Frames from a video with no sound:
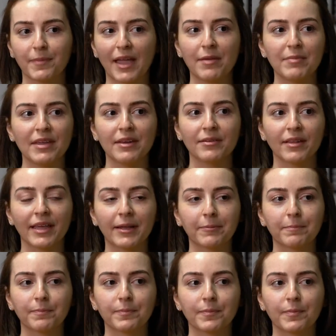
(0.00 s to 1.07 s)
I mean, like,
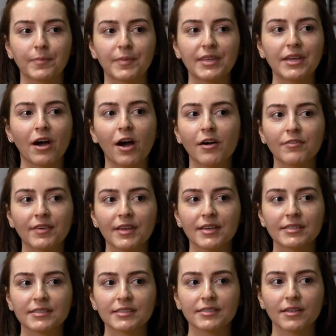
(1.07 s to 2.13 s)
the
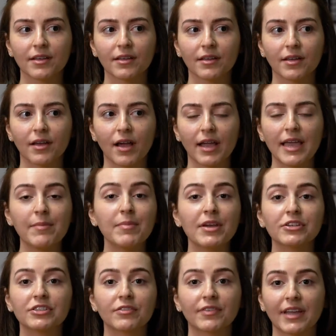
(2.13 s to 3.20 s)
obvious
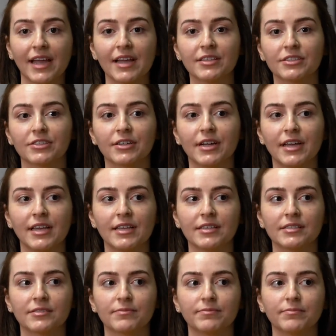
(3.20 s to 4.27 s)
image of cancer
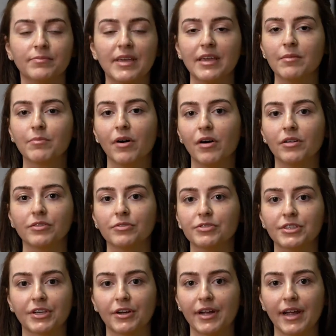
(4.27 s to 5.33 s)
is being bald,
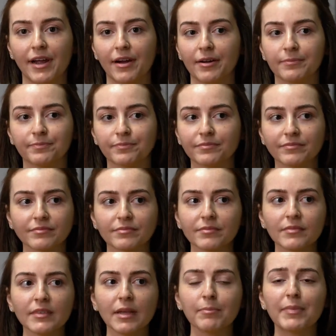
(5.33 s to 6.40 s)
losing your hair.
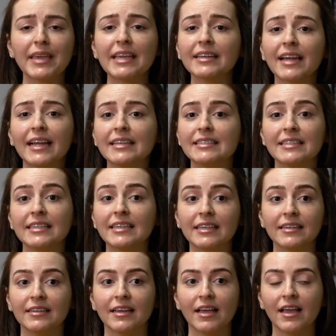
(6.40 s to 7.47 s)
Being
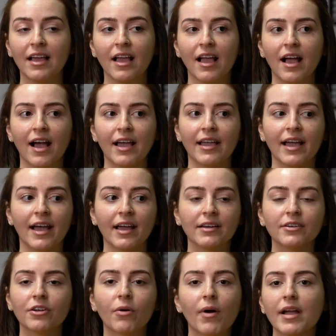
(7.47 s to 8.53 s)
19, I had
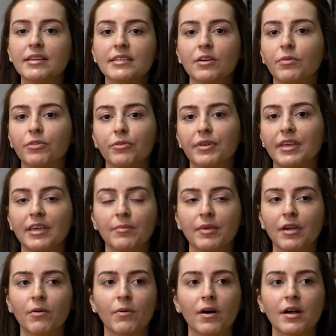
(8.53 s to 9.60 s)
no idea what
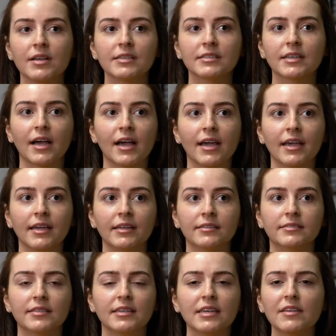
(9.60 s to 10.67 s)
leukemia was. I
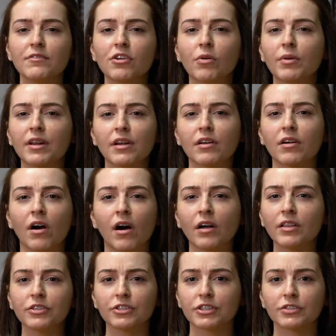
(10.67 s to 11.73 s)
didn't even know what an
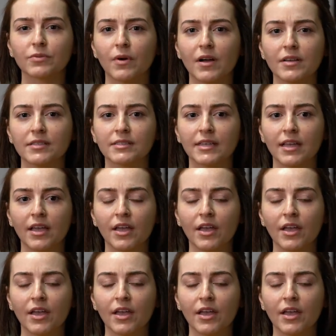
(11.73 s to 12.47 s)
oncologist was.